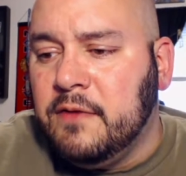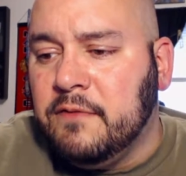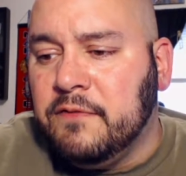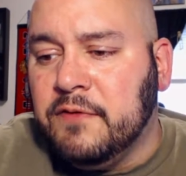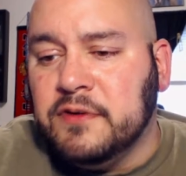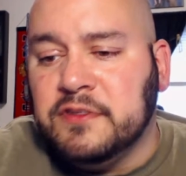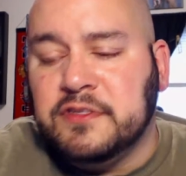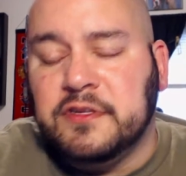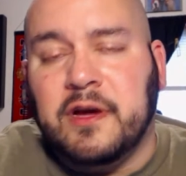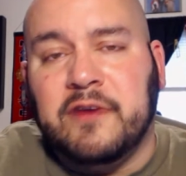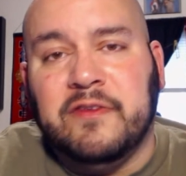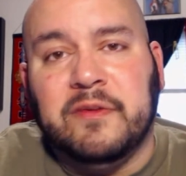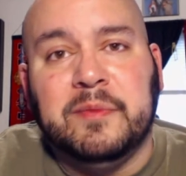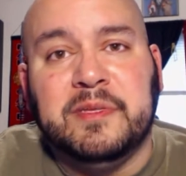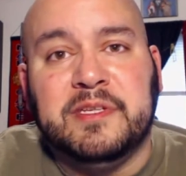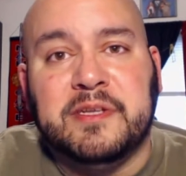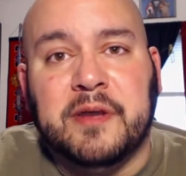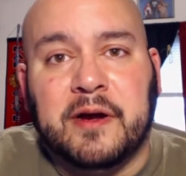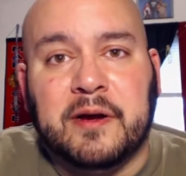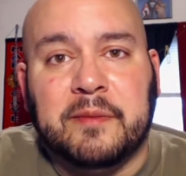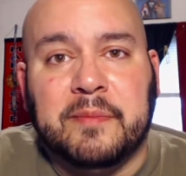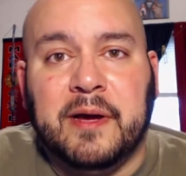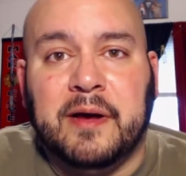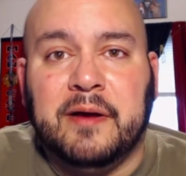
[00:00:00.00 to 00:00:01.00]
First off, let me
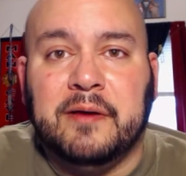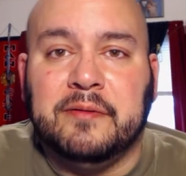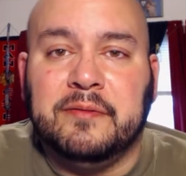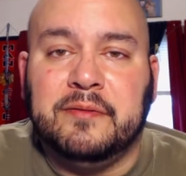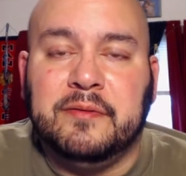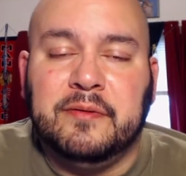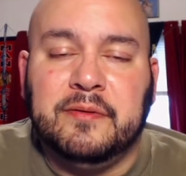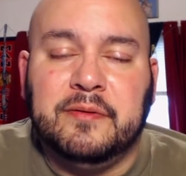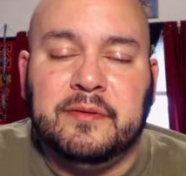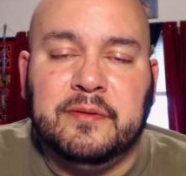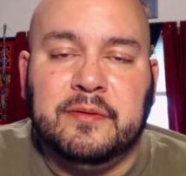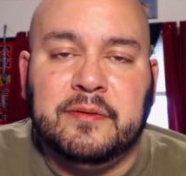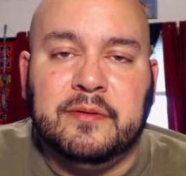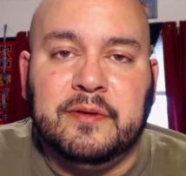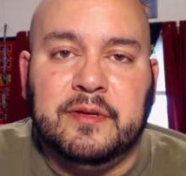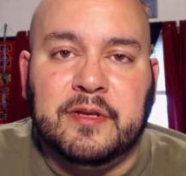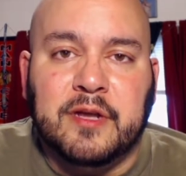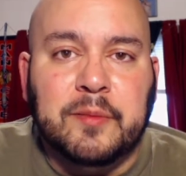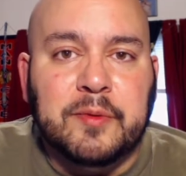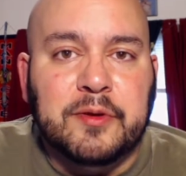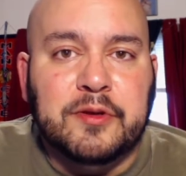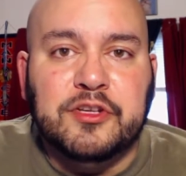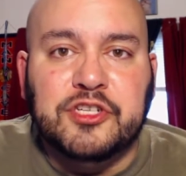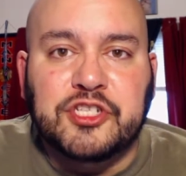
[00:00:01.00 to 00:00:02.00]
talk about
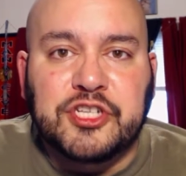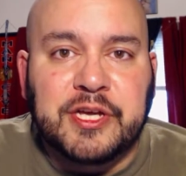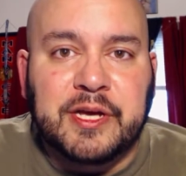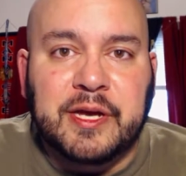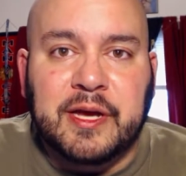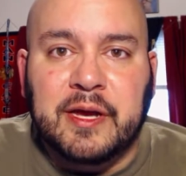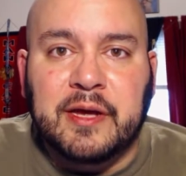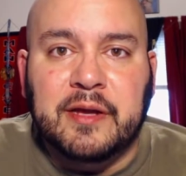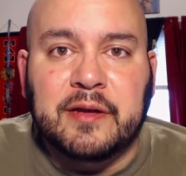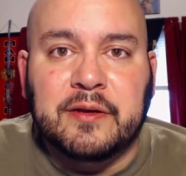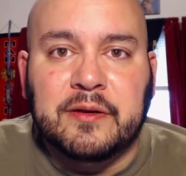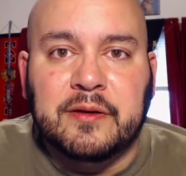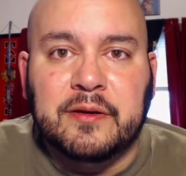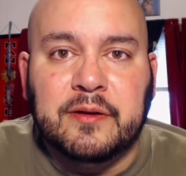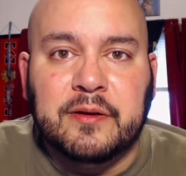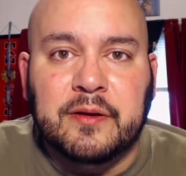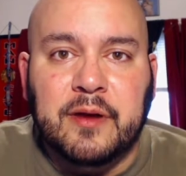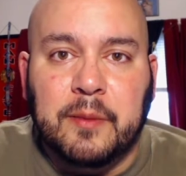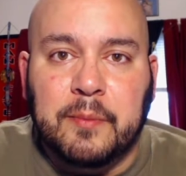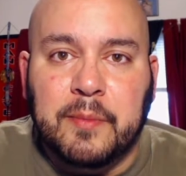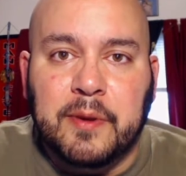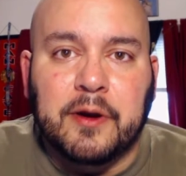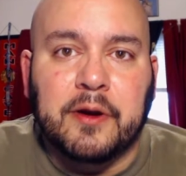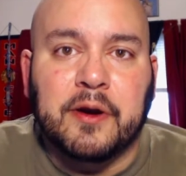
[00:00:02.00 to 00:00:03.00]
WGN
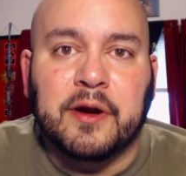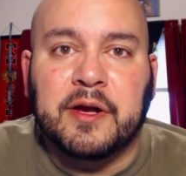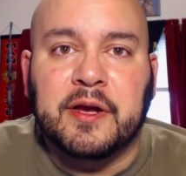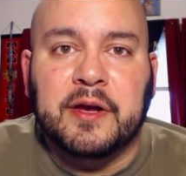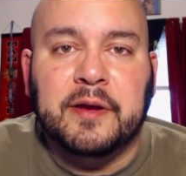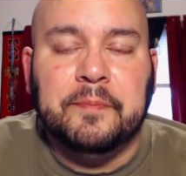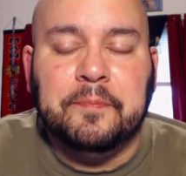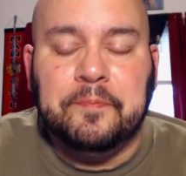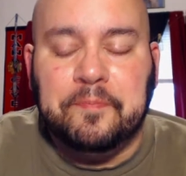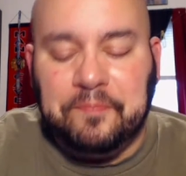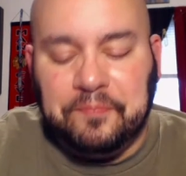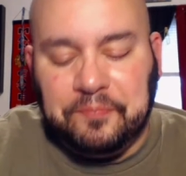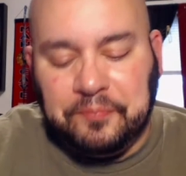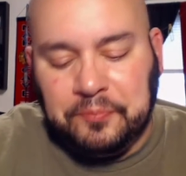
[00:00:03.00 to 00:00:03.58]
America.